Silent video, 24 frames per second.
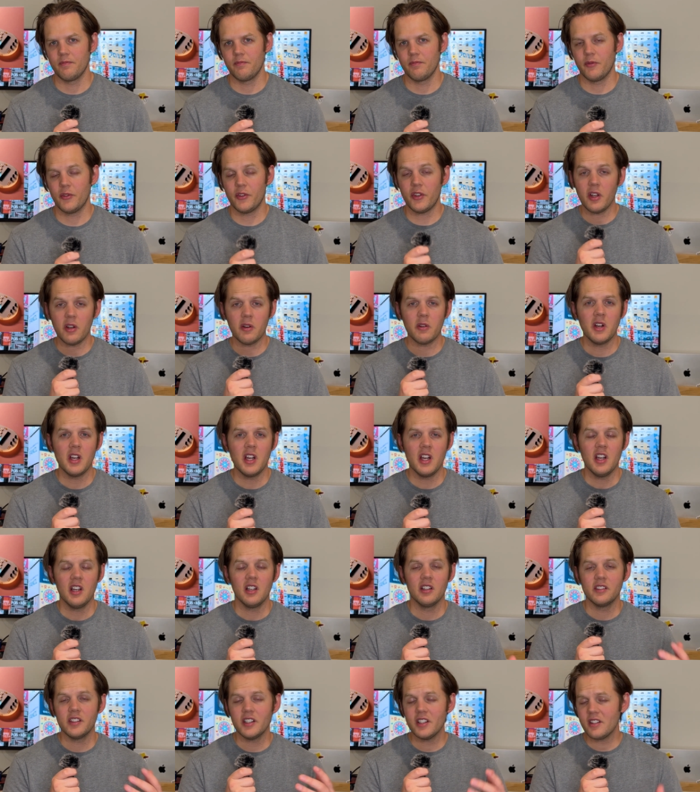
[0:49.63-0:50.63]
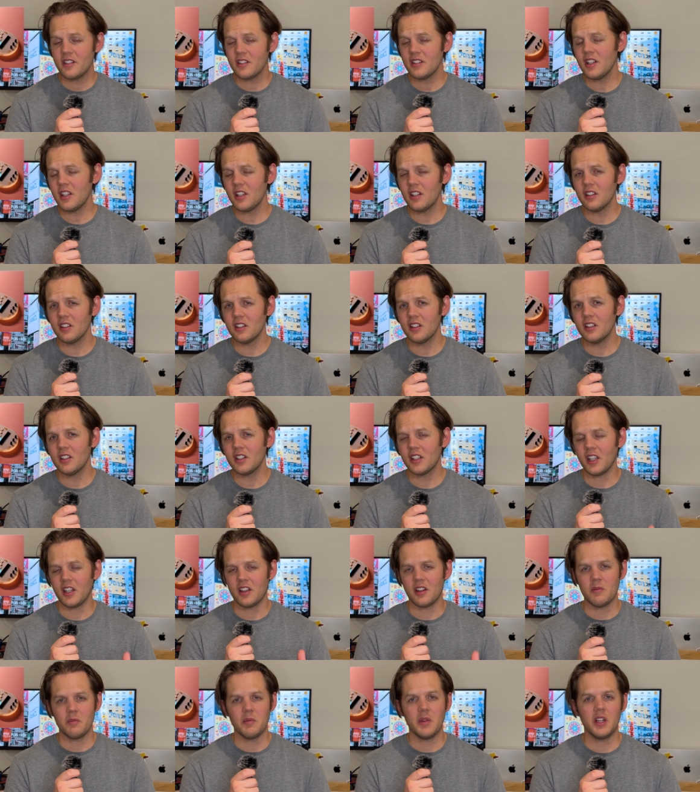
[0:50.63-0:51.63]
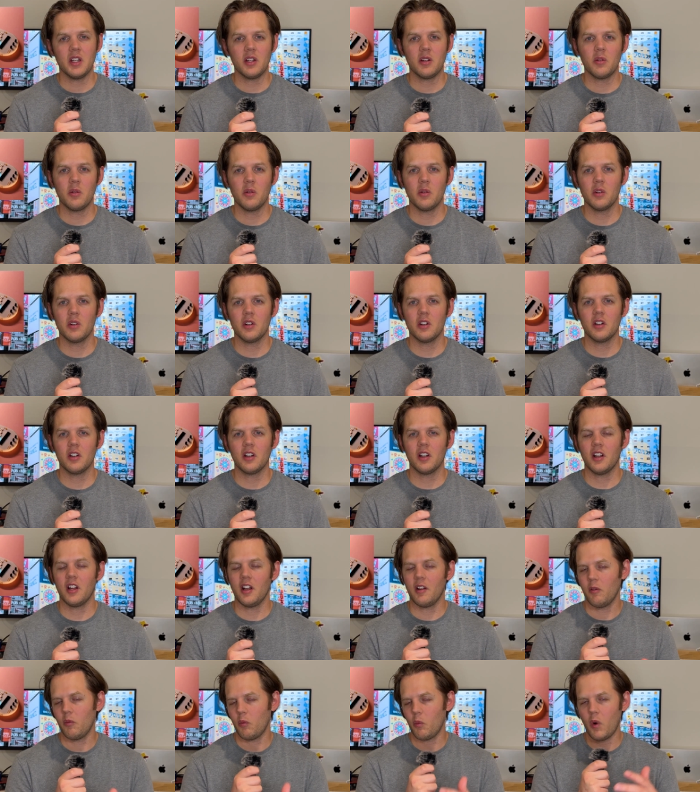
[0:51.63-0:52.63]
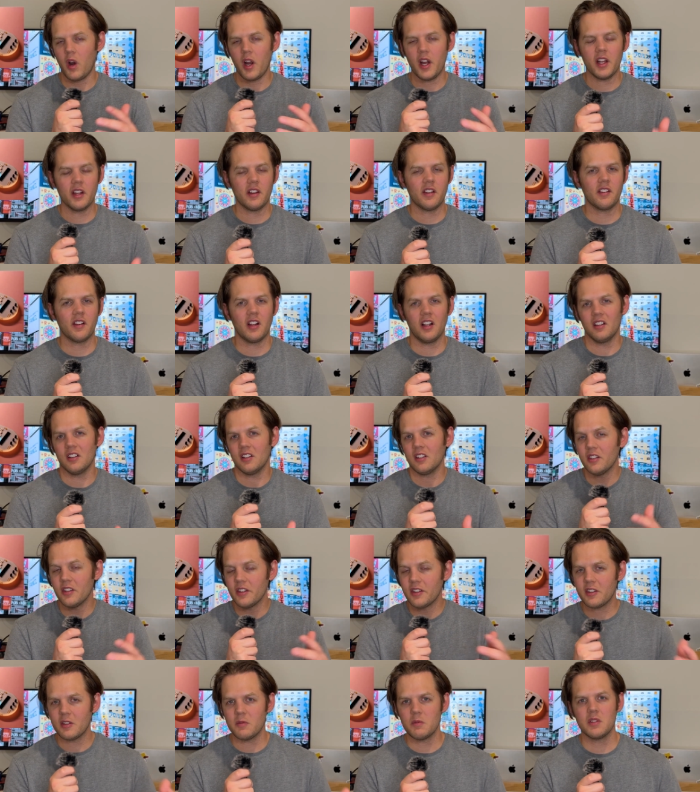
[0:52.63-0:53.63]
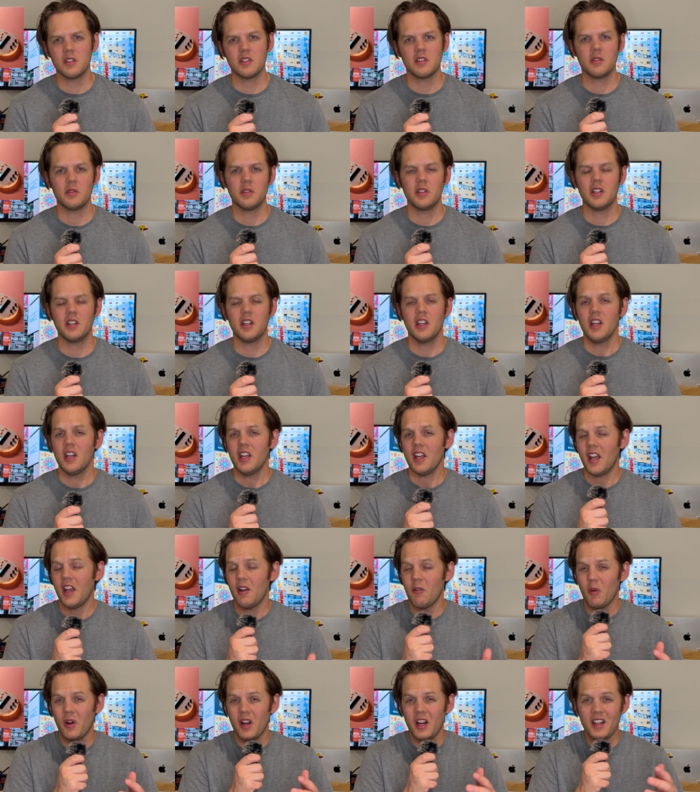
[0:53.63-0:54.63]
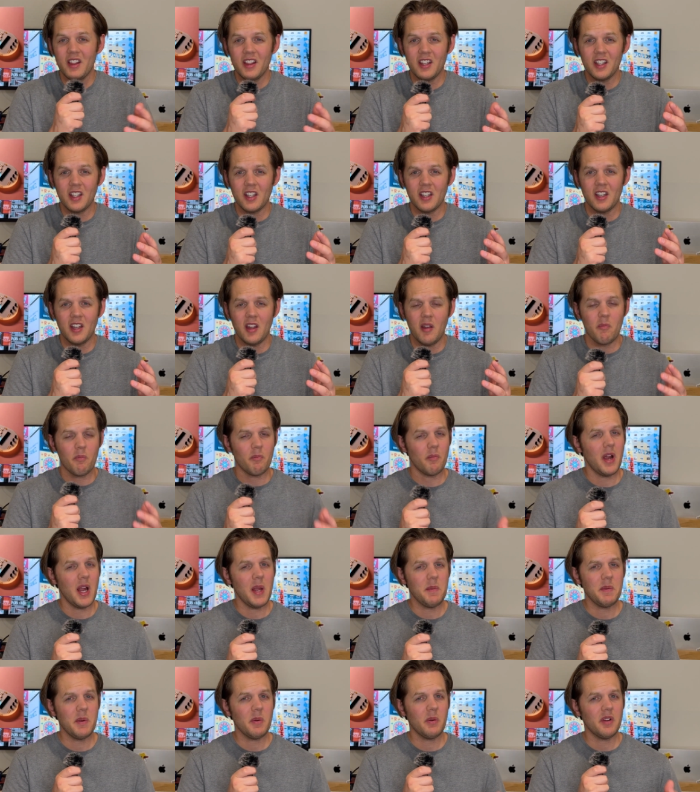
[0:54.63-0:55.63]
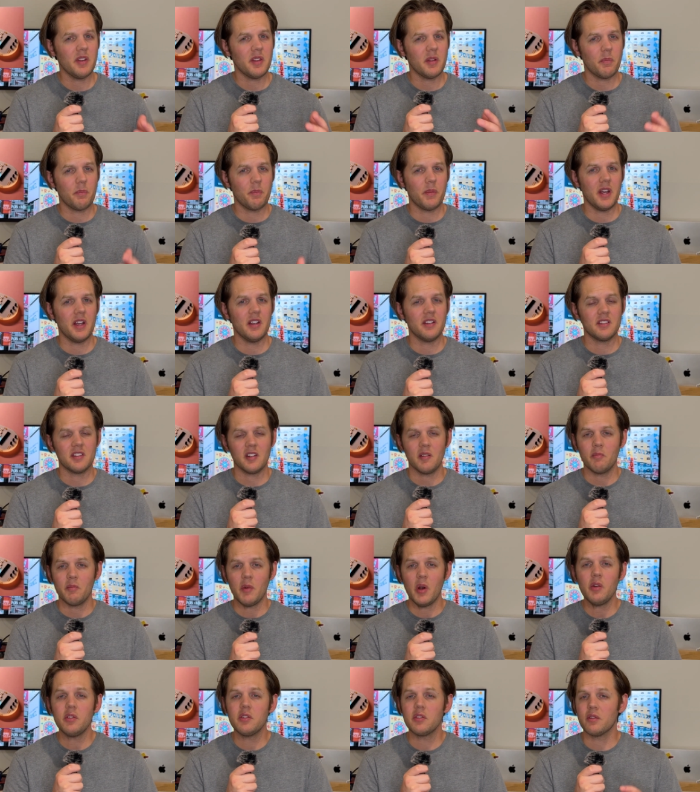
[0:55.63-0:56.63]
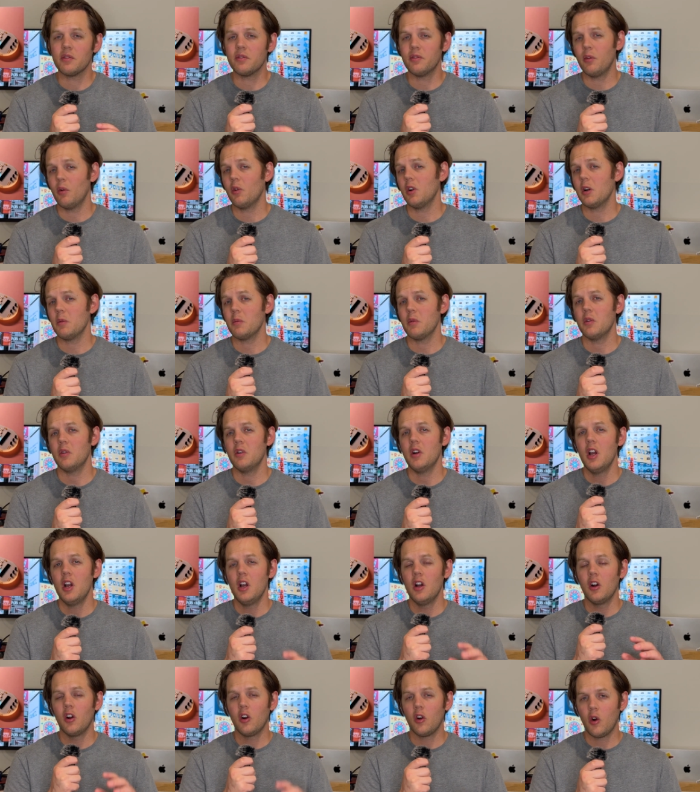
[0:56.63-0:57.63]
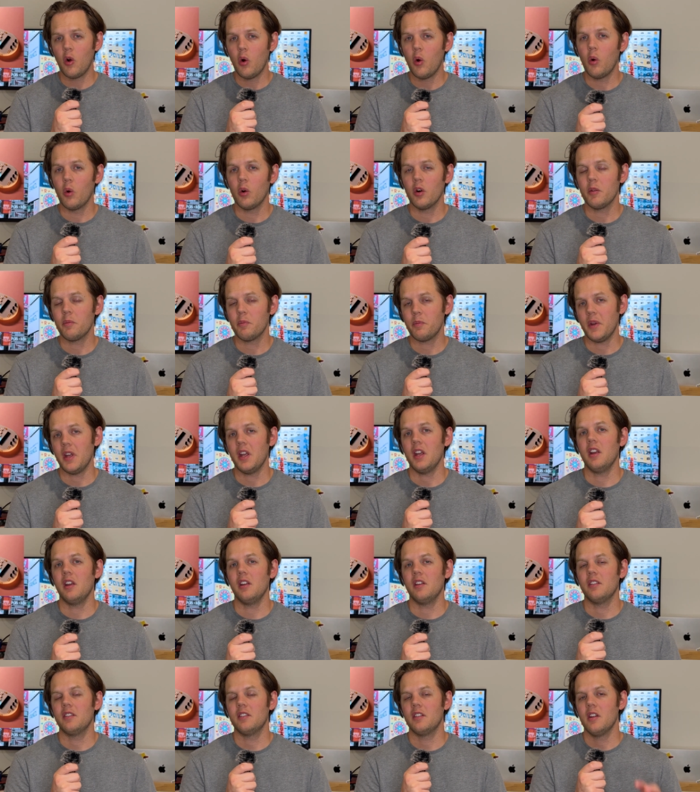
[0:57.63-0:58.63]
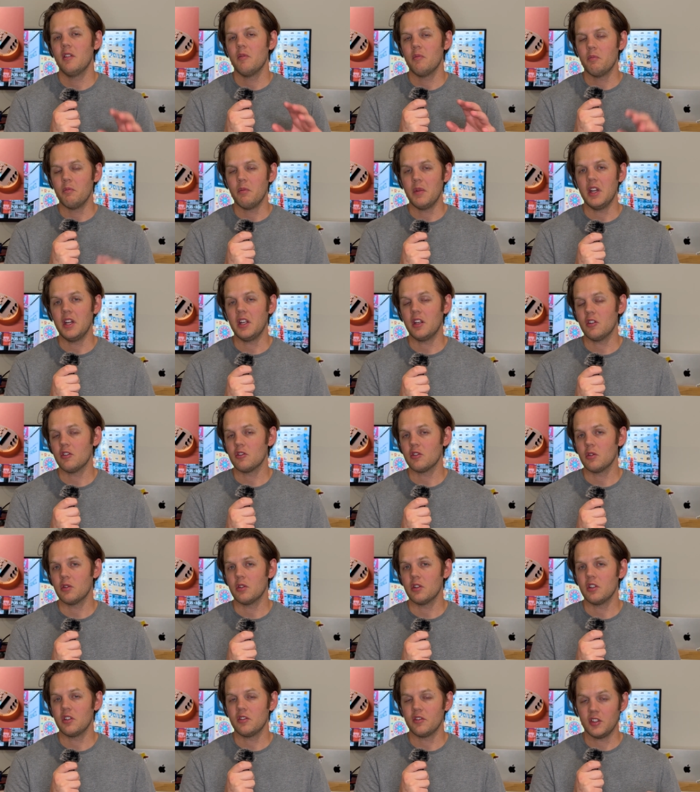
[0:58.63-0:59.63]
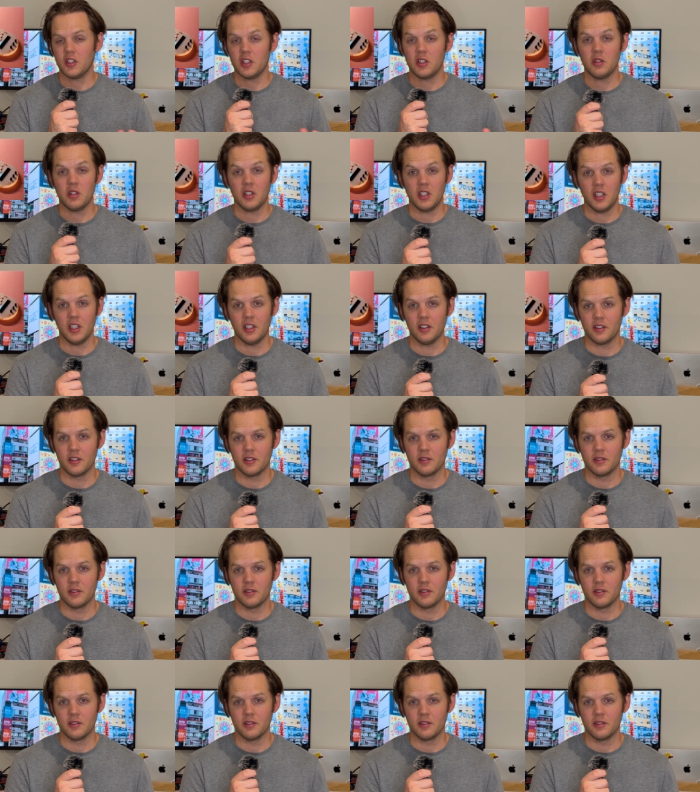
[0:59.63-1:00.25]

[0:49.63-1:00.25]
So let's take a look at the Minichord, why it's a little similar to it, and why I think it might be one of the best and most affordable chord-based MIDI controllers for you to get.